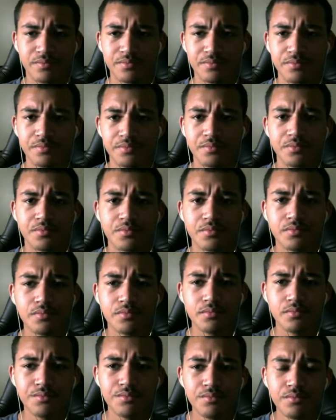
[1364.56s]

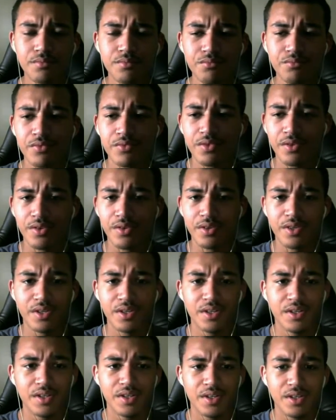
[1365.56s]

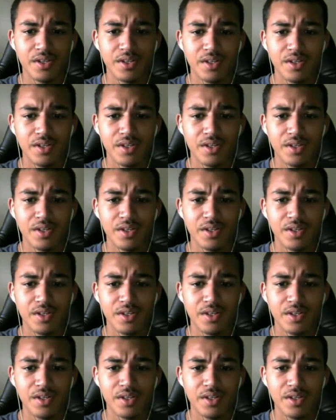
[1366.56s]
Nobody speaks.